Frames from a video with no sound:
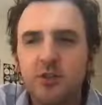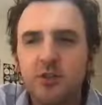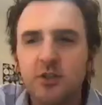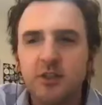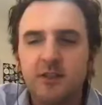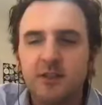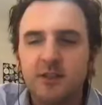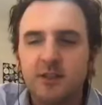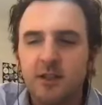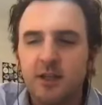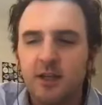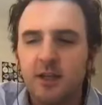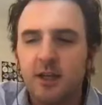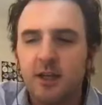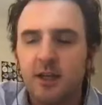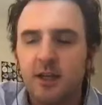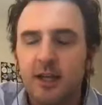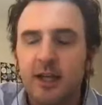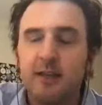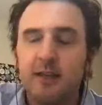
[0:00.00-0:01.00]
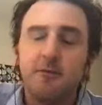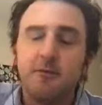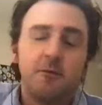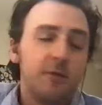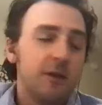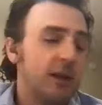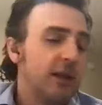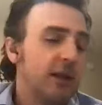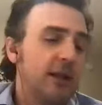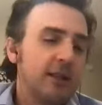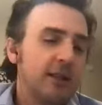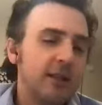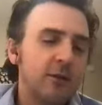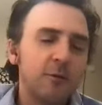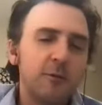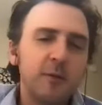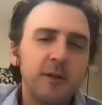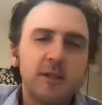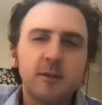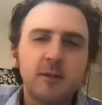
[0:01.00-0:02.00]
just, uh, and there
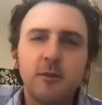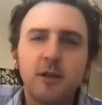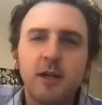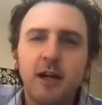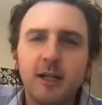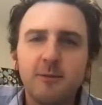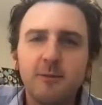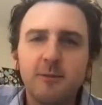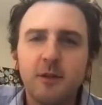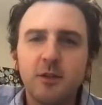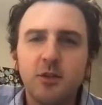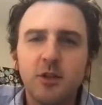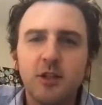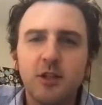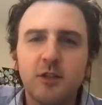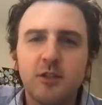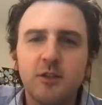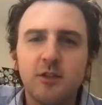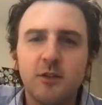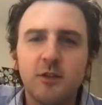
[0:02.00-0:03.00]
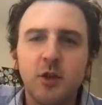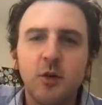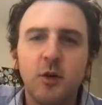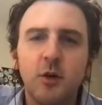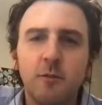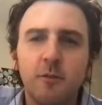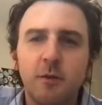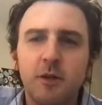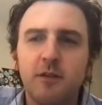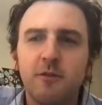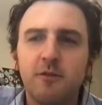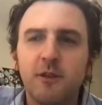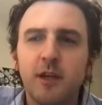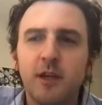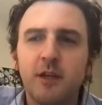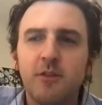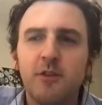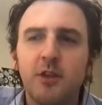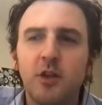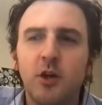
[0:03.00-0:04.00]
would be some cosmic justice to it, but if
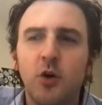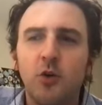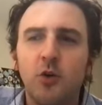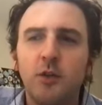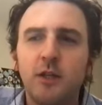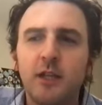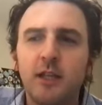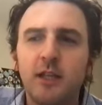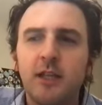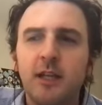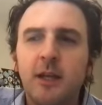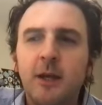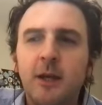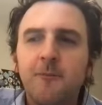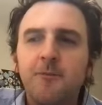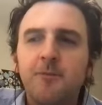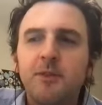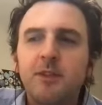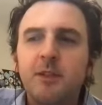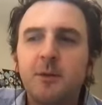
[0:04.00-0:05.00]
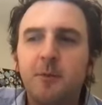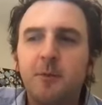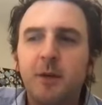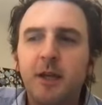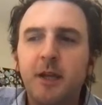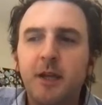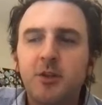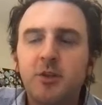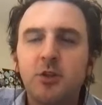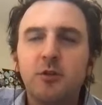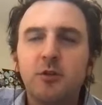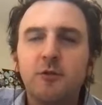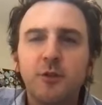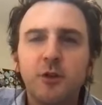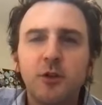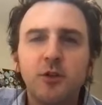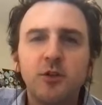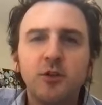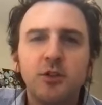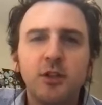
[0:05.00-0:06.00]
like the only depiction or
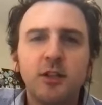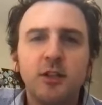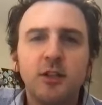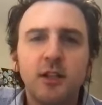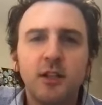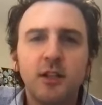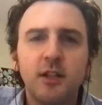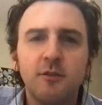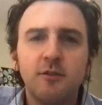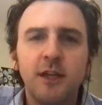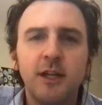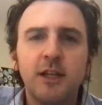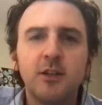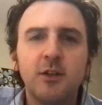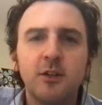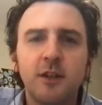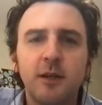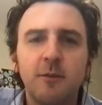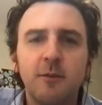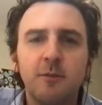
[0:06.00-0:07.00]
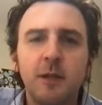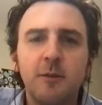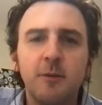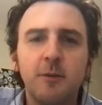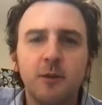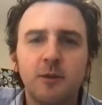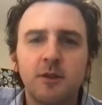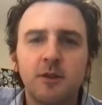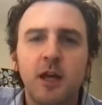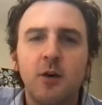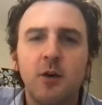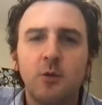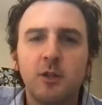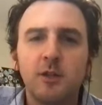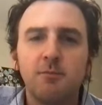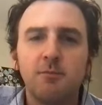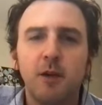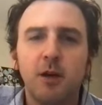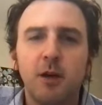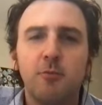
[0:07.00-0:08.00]
version of Hitler that people saw
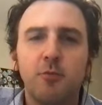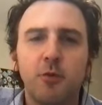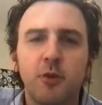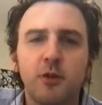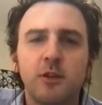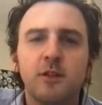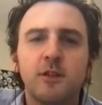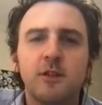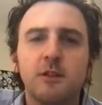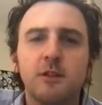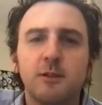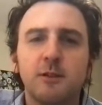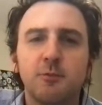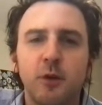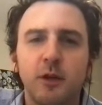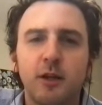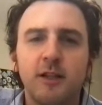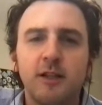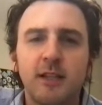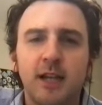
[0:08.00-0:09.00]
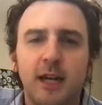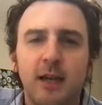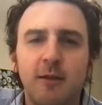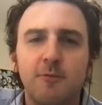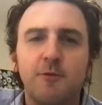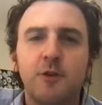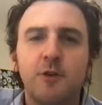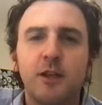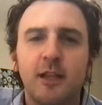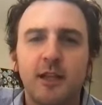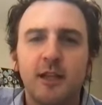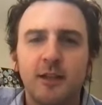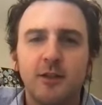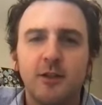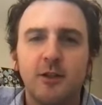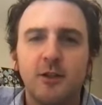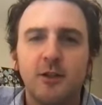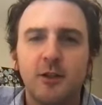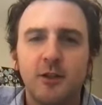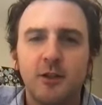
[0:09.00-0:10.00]
was Mel Brooks's Springtime for
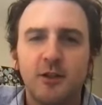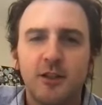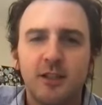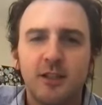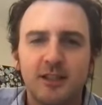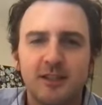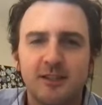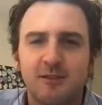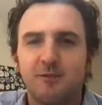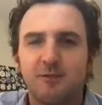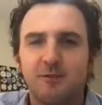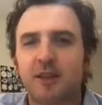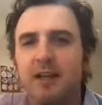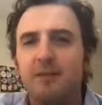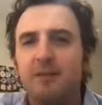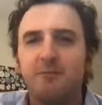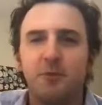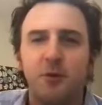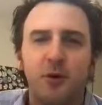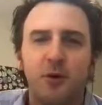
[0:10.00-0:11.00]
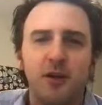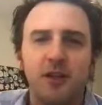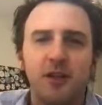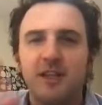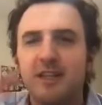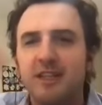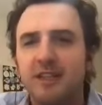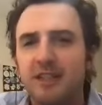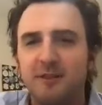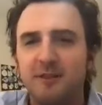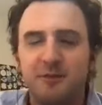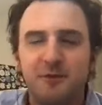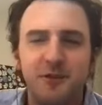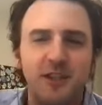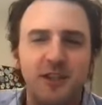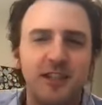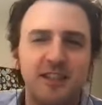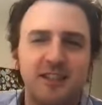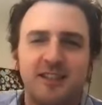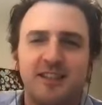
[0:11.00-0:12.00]
Hitler, this flamboyant,
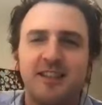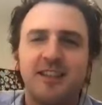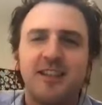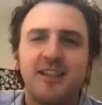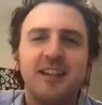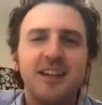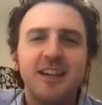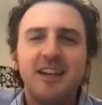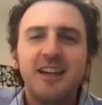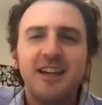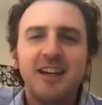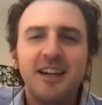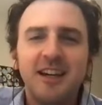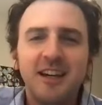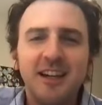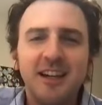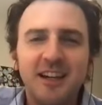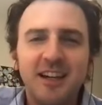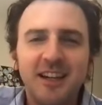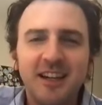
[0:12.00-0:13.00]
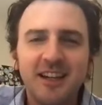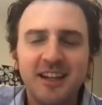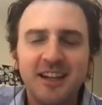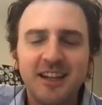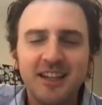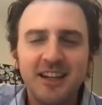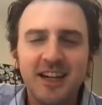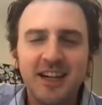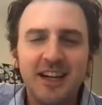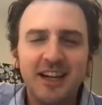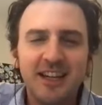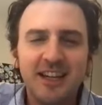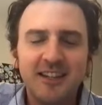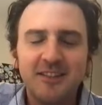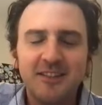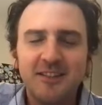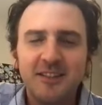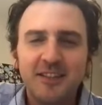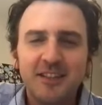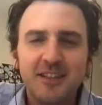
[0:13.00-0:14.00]
effete, uh,
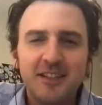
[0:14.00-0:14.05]
guy.